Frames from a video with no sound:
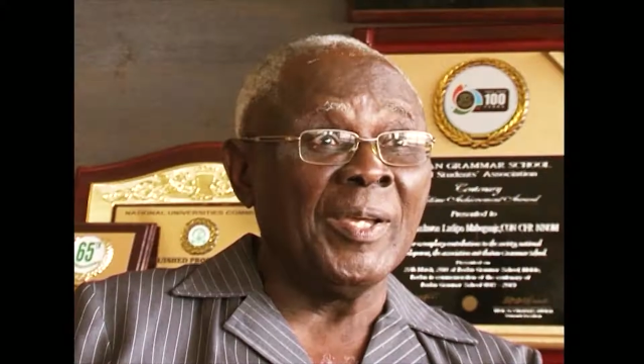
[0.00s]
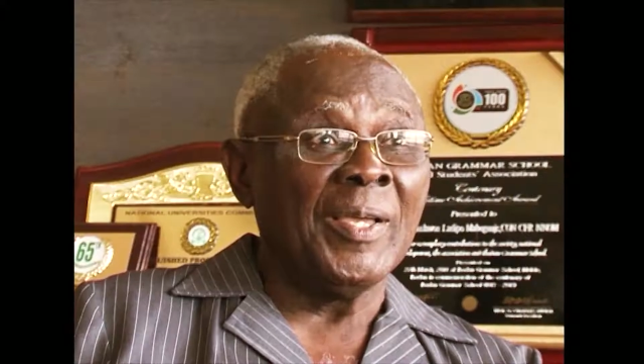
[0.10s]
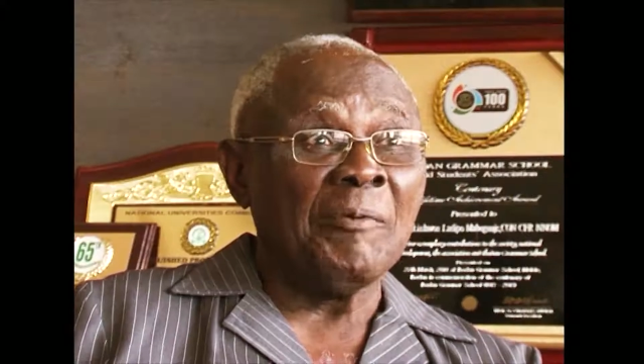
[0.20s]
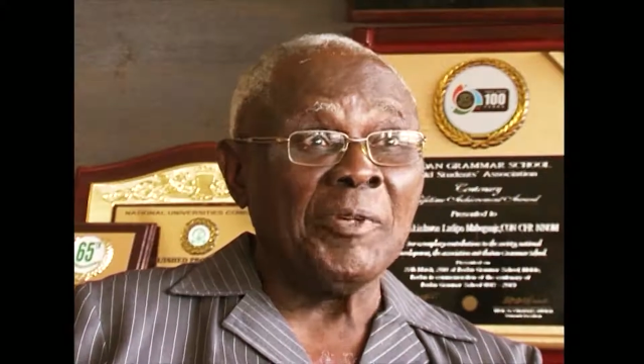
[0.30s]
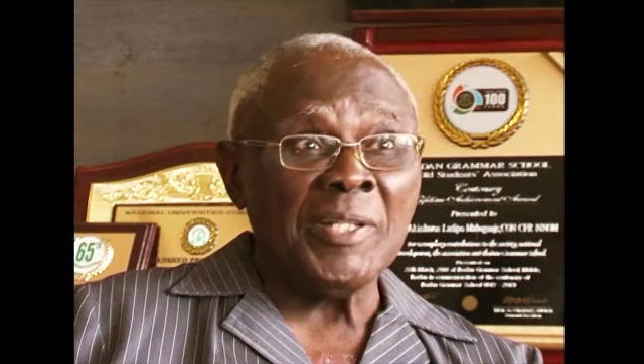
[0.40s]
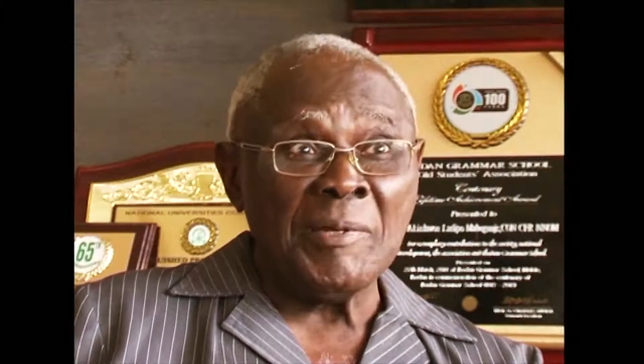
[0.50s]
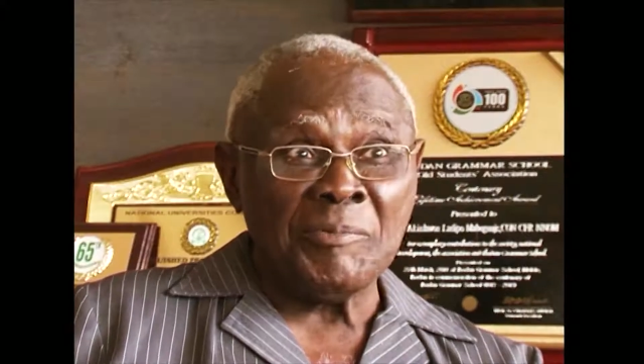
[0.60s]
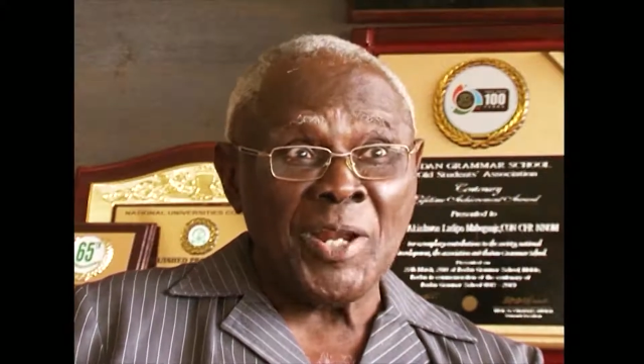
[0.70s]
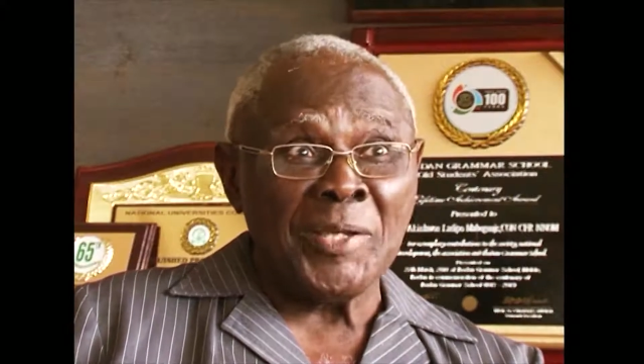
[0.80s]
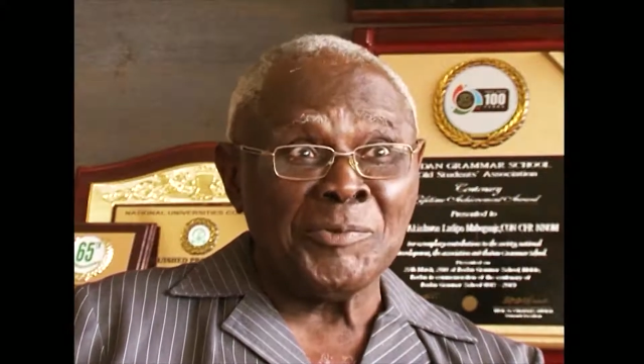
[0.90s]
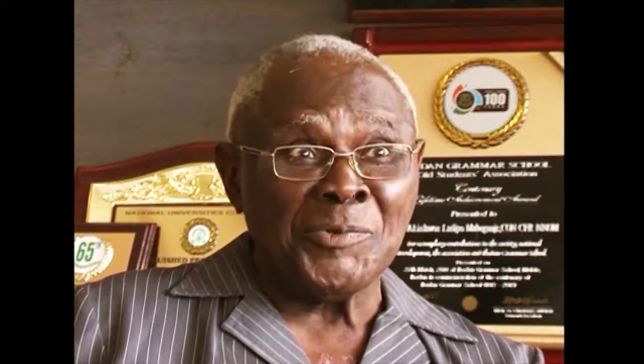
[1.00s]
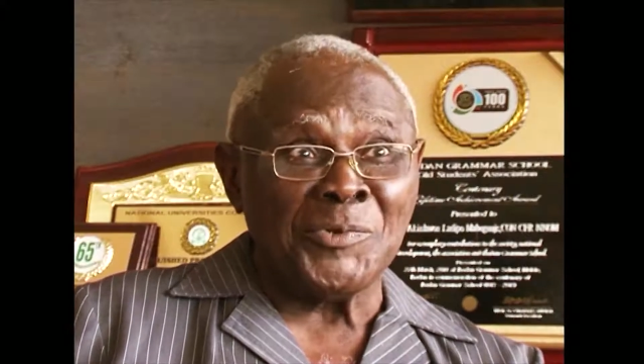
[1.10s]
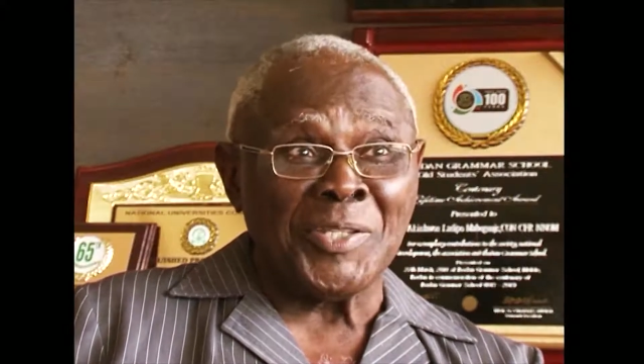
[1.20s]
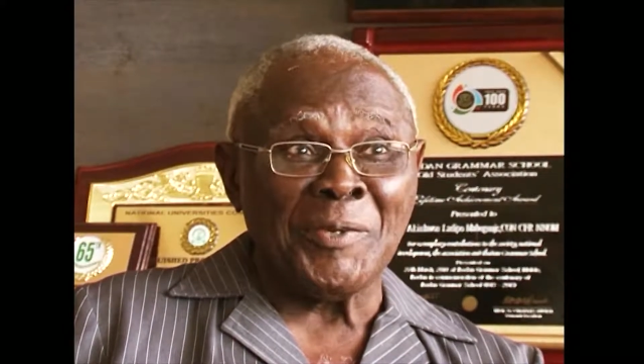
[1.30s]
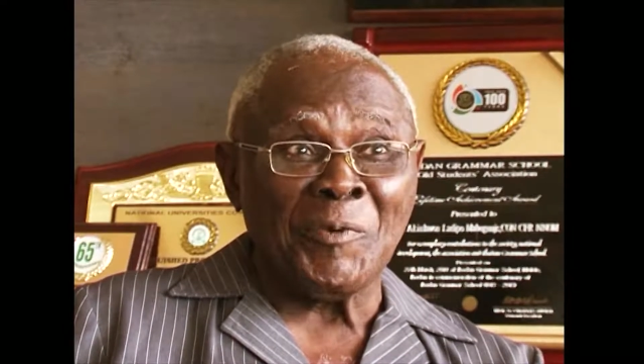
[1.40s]
What I'm trying to
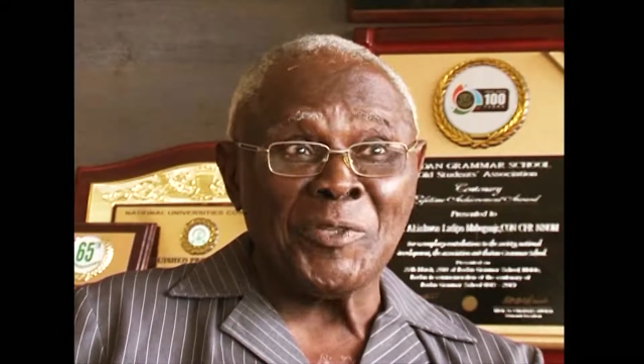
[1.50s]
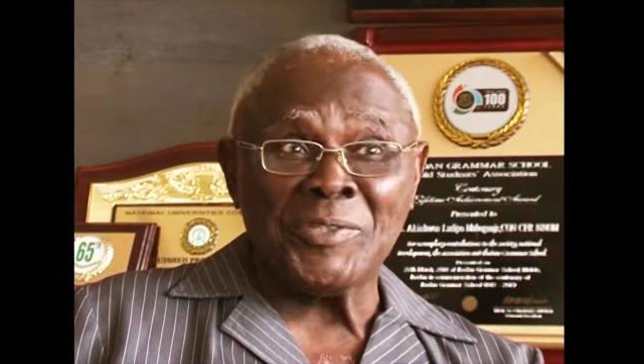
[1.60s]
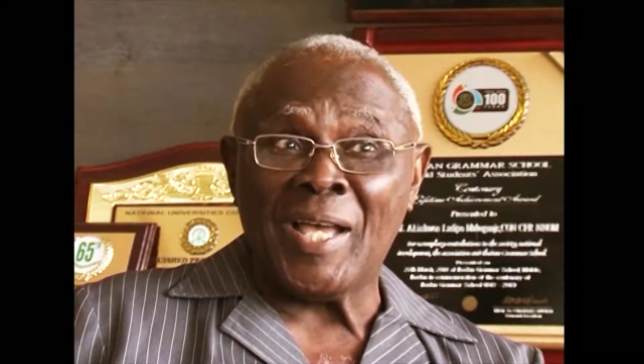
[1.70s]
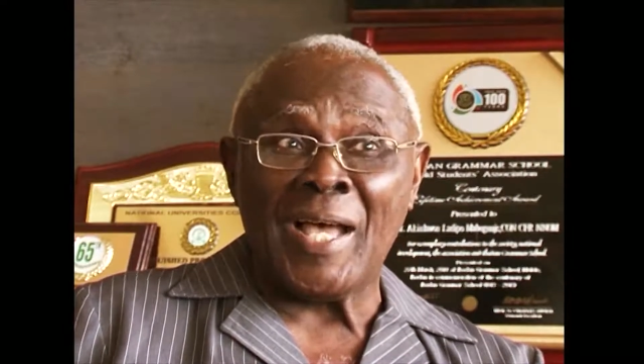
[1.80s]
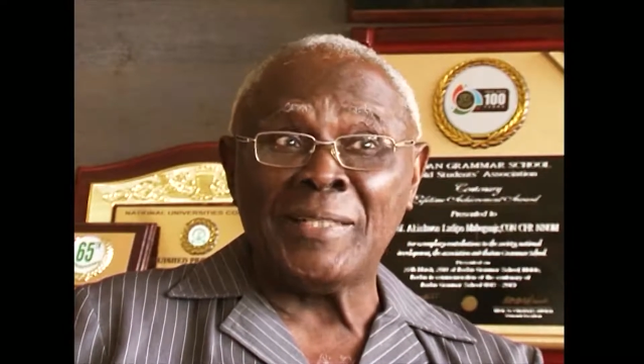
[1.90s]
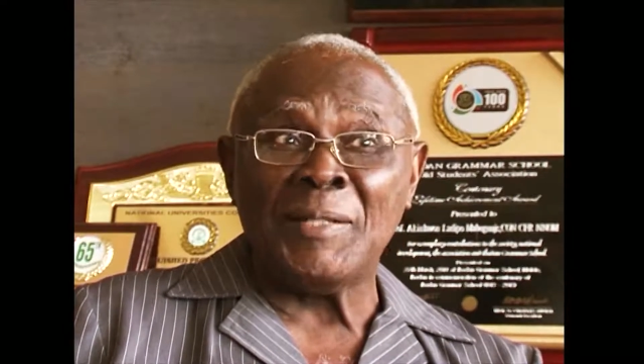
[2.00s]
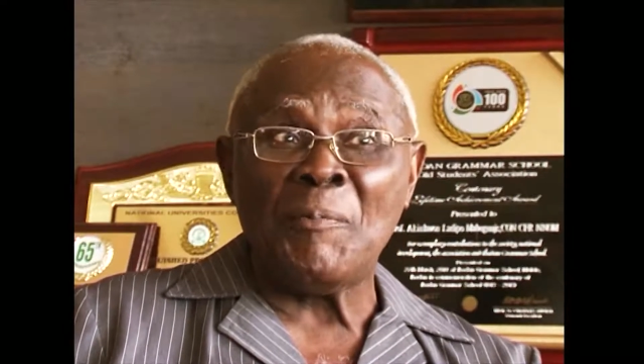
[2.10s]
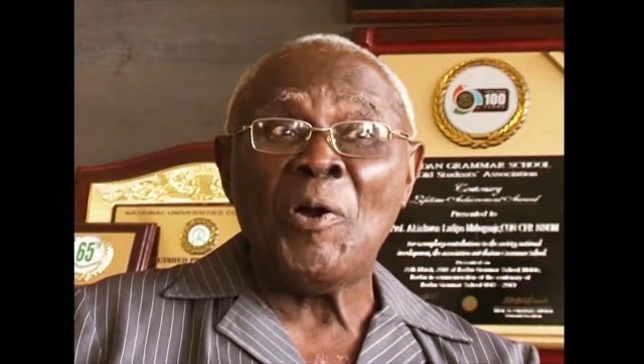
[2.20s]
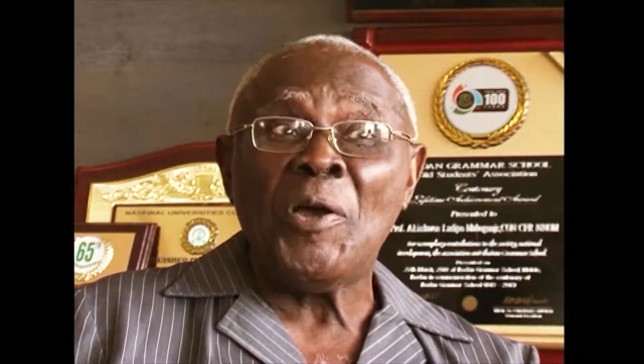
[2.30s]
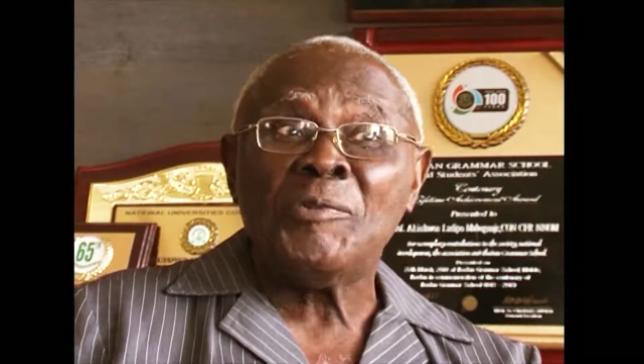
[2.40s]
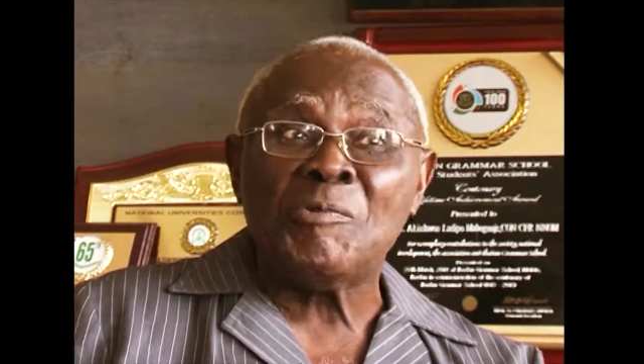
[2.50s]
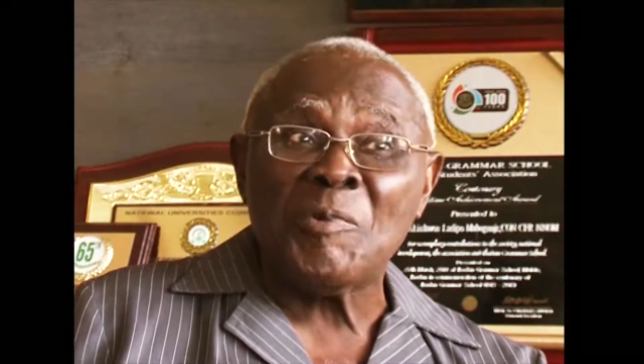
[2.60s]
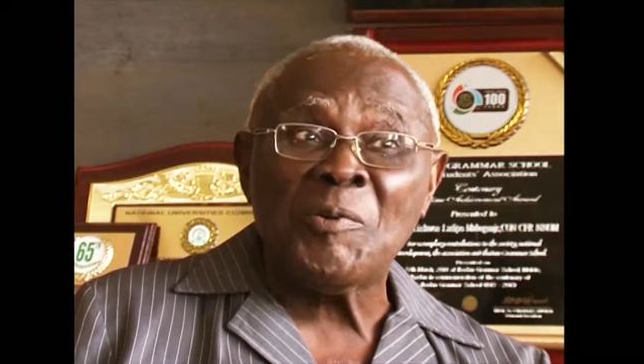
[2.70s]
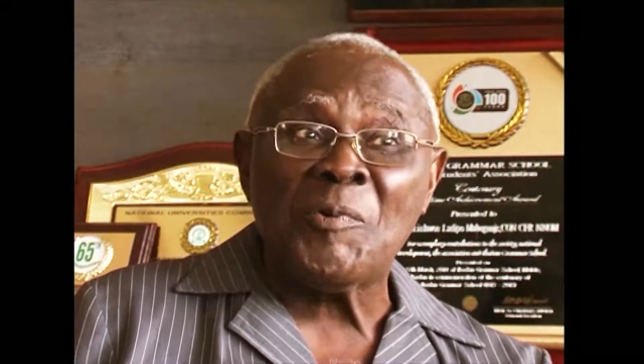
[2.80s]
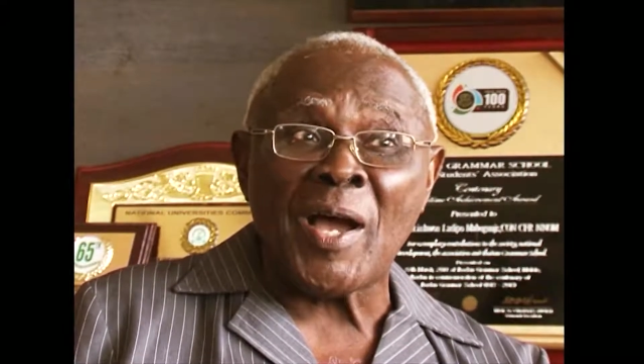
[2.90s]
say was that at the point
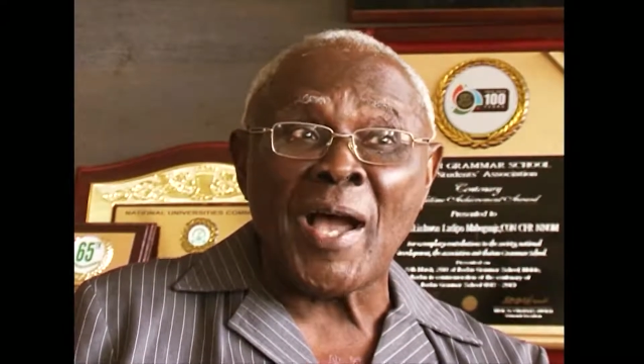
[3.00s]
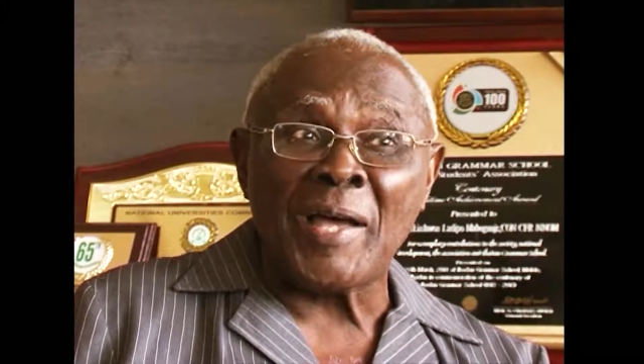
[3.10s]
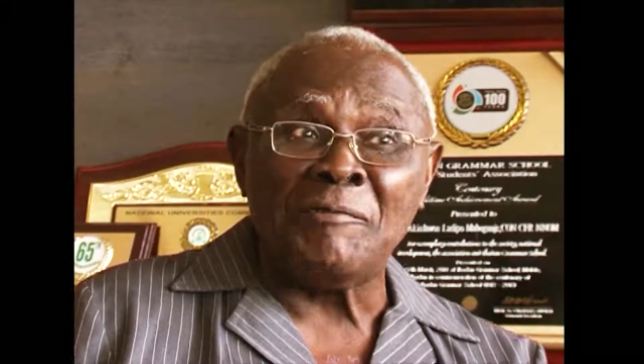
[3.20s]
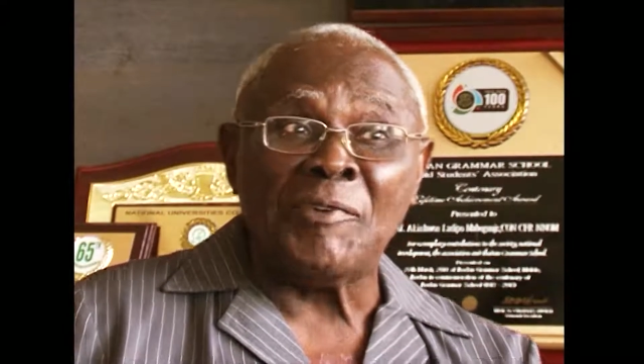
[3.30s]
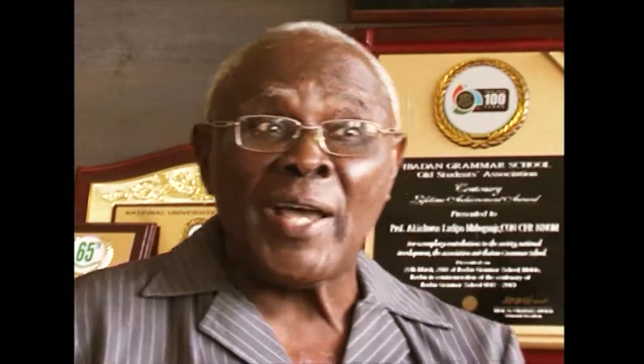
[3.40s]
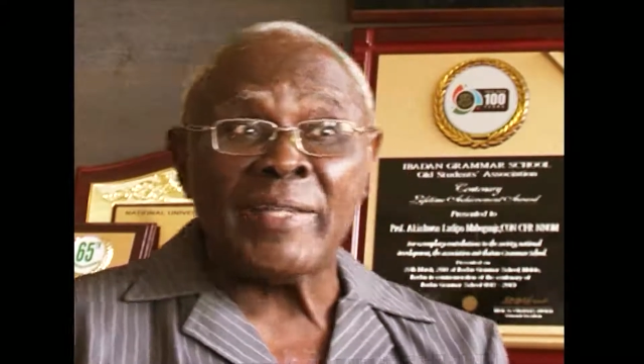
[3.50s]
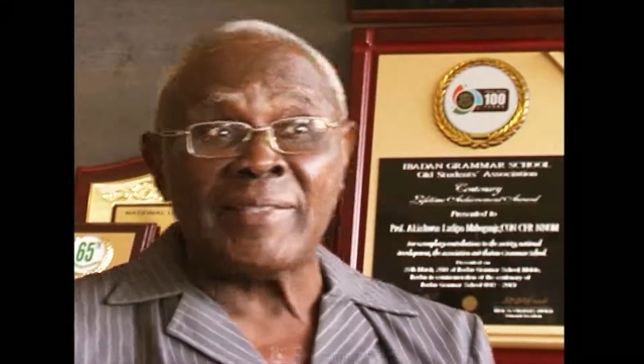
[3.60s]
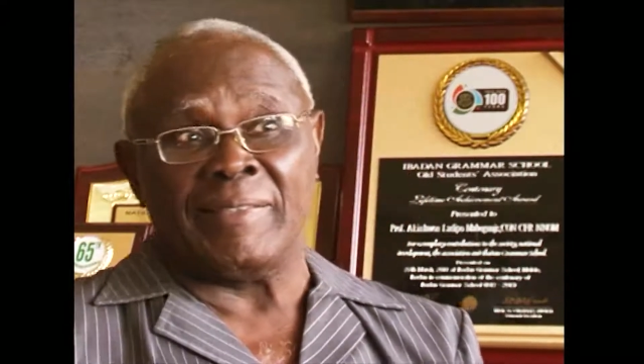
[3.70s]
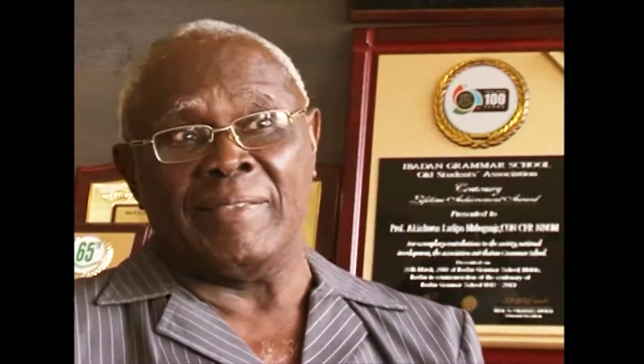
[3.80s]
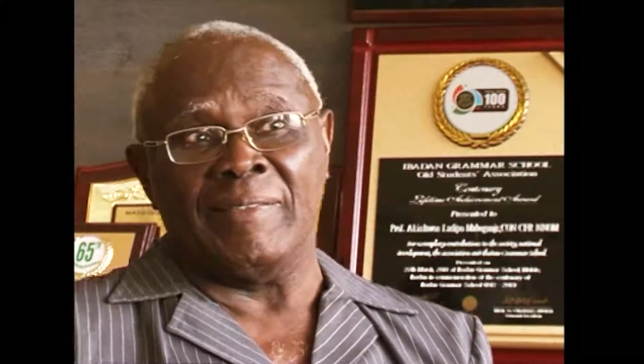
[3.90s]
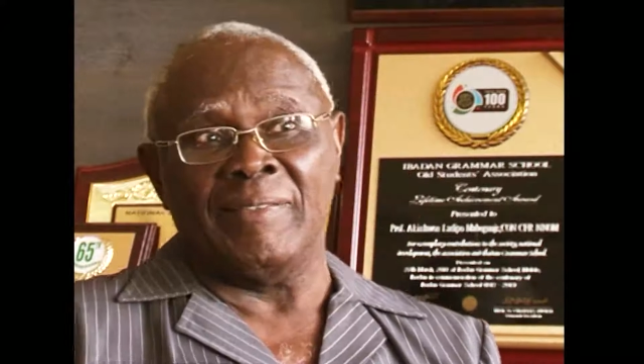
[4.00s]
we were advising,